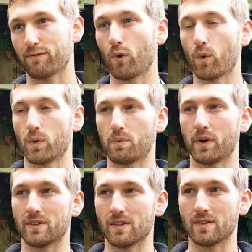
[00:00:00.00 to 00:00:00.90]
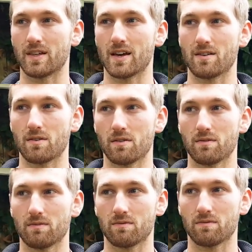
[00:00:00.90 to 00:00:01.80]
for the places that
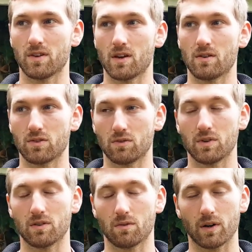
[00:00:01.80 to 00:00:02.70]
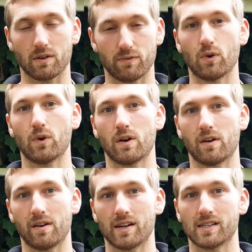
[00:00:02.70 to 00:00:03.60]
you're doing your work
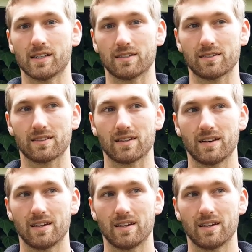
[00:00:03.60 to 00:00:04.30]
for, and it's